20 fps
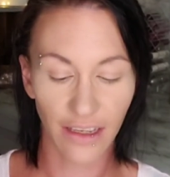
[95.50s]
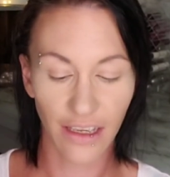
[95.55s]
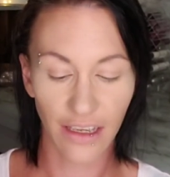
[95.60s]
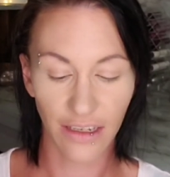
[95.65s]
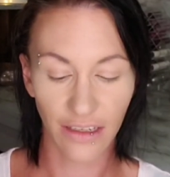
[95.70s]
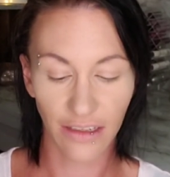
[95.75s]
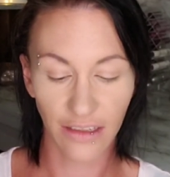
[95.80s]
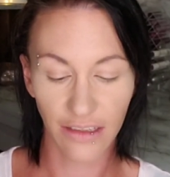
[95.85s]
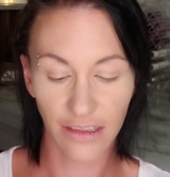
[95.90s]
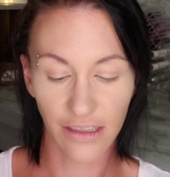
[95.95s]

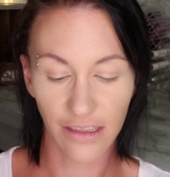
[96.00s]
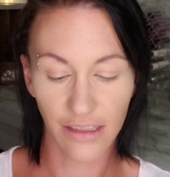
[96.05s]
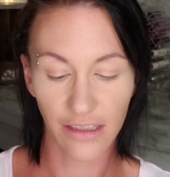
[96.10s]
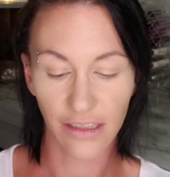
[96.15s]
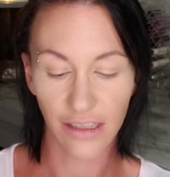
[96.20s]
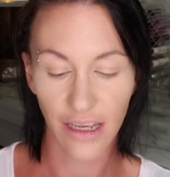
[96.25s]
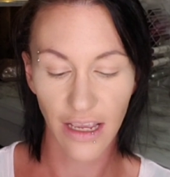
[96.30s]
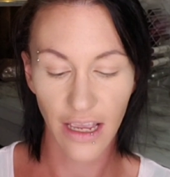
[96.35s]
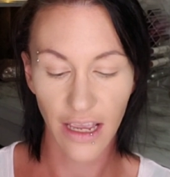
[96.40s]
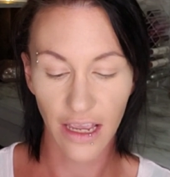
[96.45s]

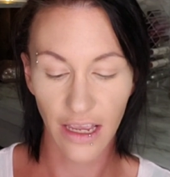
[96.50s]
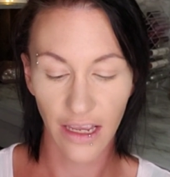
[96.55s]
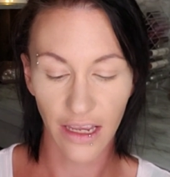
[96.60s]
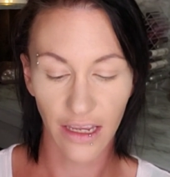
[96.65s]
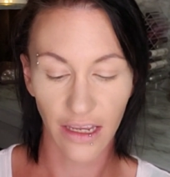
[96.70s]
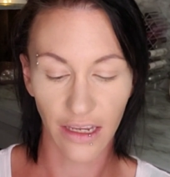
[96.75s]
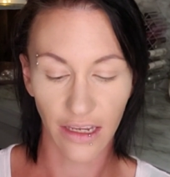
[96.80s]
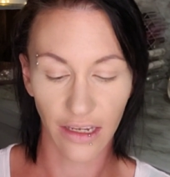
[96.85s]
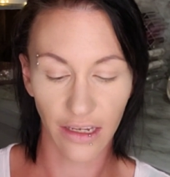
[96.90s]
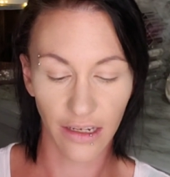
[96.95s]
is
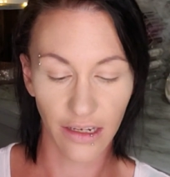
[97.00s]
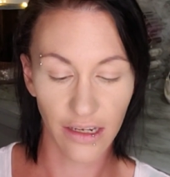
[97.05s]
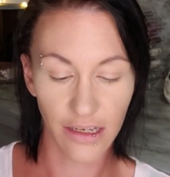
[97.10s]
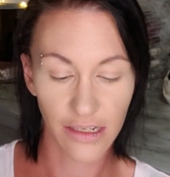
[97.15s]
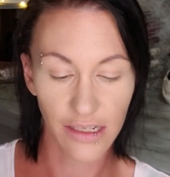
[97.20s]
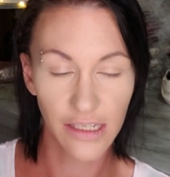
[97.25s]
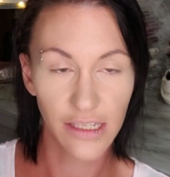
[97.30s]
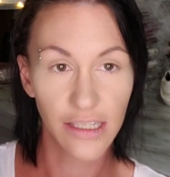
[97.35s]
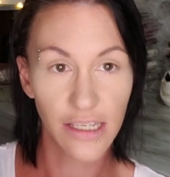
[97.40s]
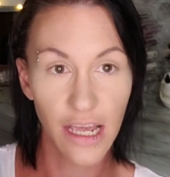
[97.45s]
a
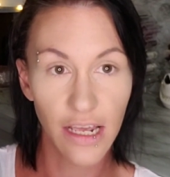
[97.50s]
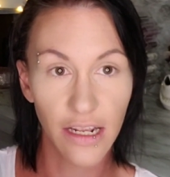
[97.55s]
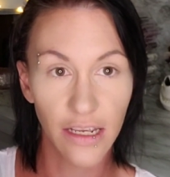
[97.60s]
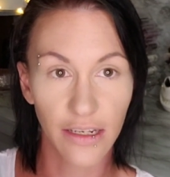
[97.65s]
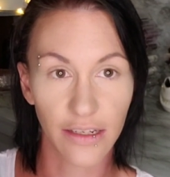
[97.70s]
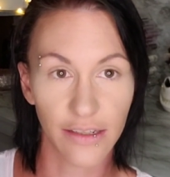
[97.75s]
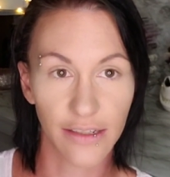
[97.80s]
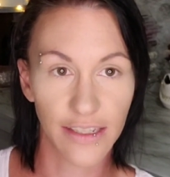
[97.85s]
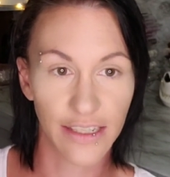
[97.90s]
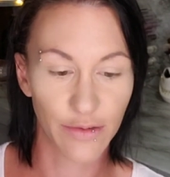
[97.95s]

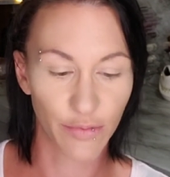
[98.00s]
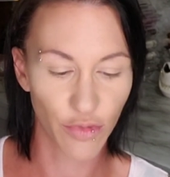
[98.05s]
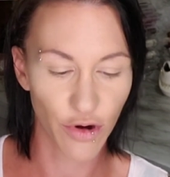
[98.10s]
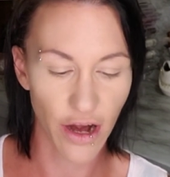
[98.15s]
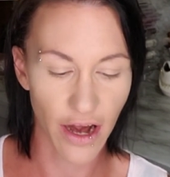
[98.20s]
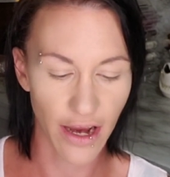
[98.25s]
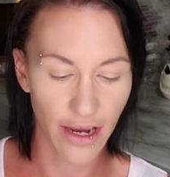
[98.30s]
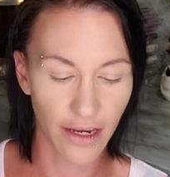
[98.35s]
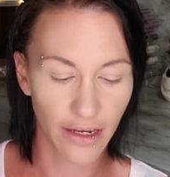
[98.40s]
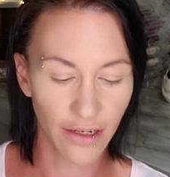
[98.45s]
setting
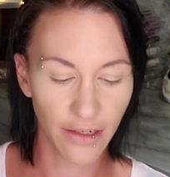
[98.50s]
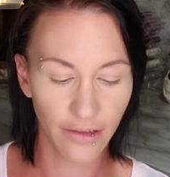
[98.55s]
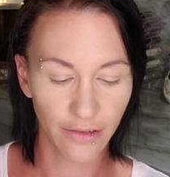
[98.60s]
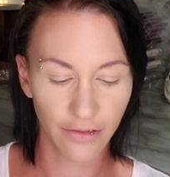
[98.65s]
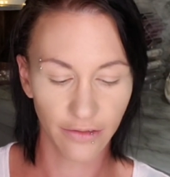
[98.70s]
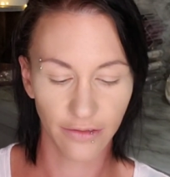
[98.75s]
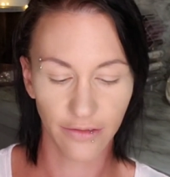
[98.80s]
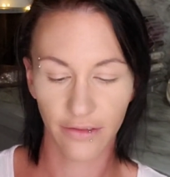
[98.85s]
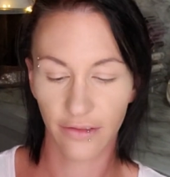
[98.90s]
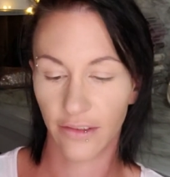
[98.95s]
spray.
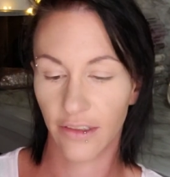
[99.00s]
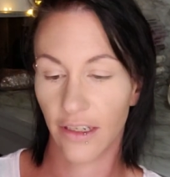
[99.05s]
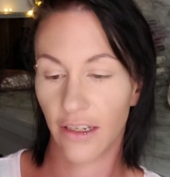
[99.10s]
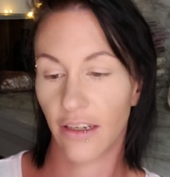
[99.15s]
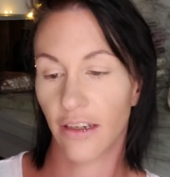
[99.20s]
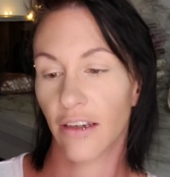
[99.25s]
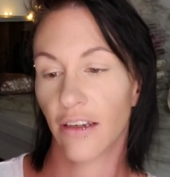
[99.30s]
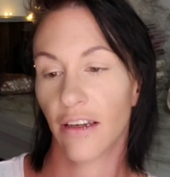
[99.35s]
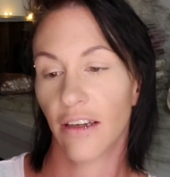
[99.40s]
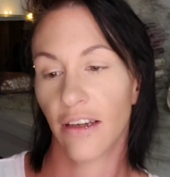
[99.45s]

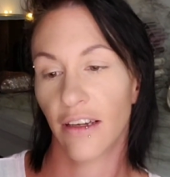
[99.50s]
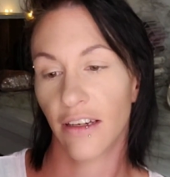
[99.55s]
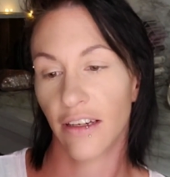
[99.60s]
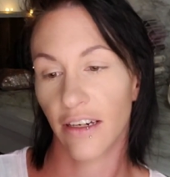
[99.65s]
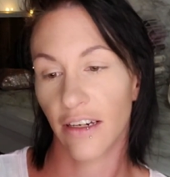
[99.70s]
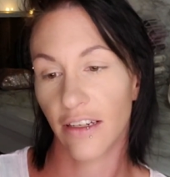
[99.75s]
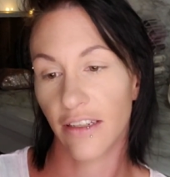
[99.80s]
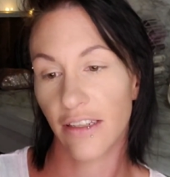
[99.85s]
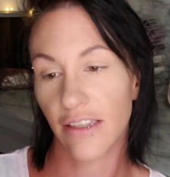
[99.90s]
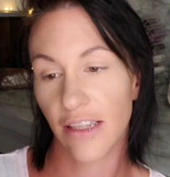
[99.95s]

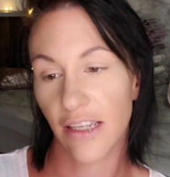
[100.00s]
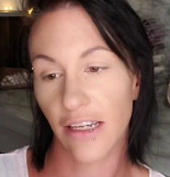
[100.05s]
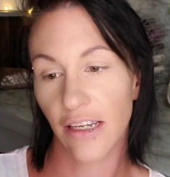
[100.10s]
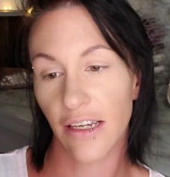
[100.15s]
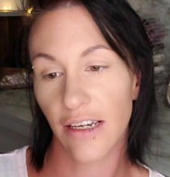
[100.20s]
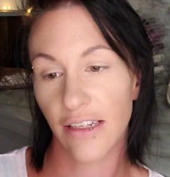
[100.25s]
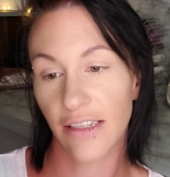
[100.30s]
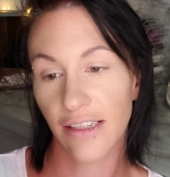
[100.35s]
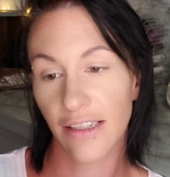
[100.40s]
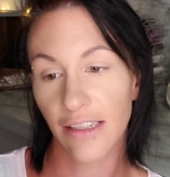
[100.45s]
It is
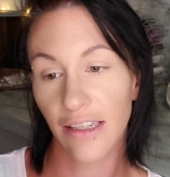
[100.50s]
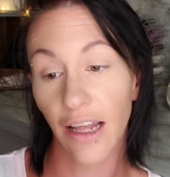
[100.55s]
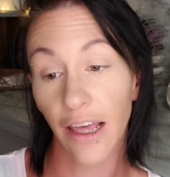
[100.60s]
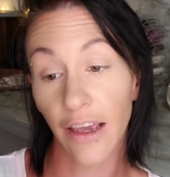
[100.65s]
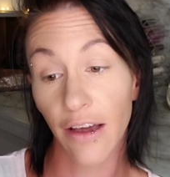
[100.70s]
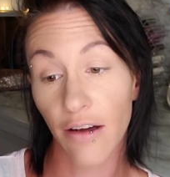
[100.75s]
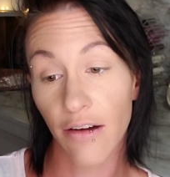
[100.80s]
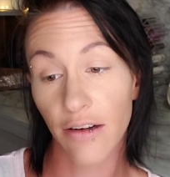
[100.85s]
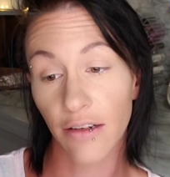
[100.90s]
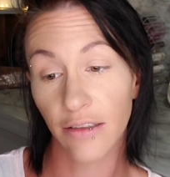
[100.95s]
the
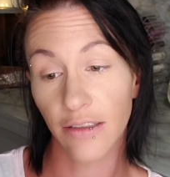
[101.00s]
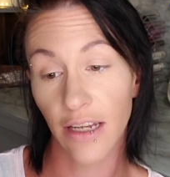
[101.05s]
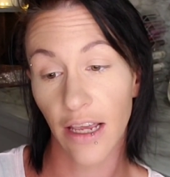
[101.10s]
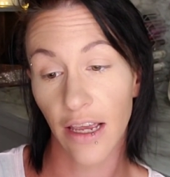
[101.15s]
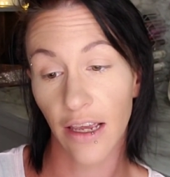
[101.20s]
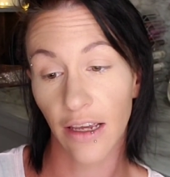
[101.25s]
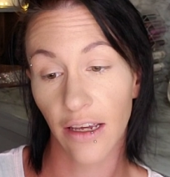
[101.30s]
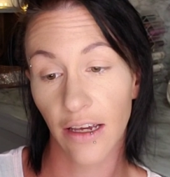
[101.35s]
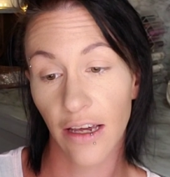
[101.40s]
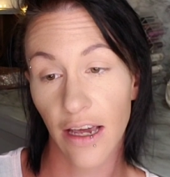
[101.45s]
Slay All
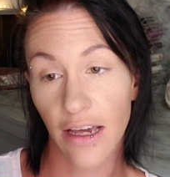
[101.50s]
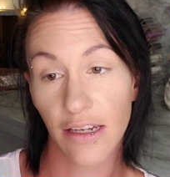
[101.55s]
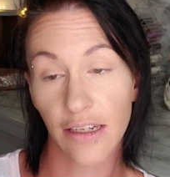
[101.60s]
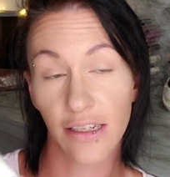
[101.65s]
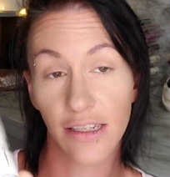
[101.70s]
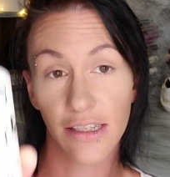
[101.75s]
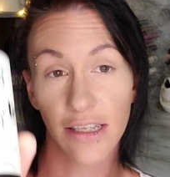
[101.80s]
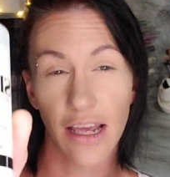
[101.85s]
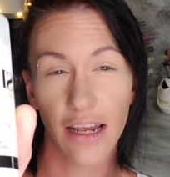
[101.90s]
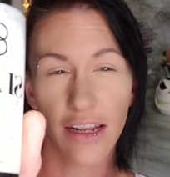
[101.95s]
Day
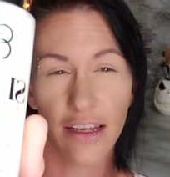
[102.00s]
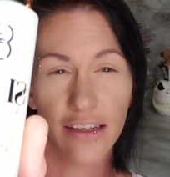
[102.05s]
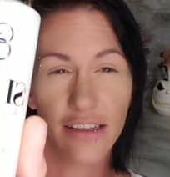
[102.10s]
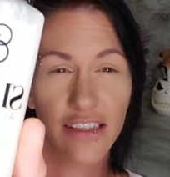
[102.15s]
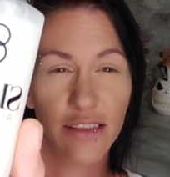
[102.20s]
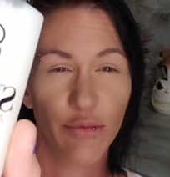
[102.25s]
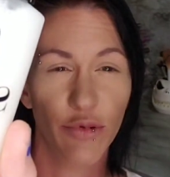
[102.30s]
Setting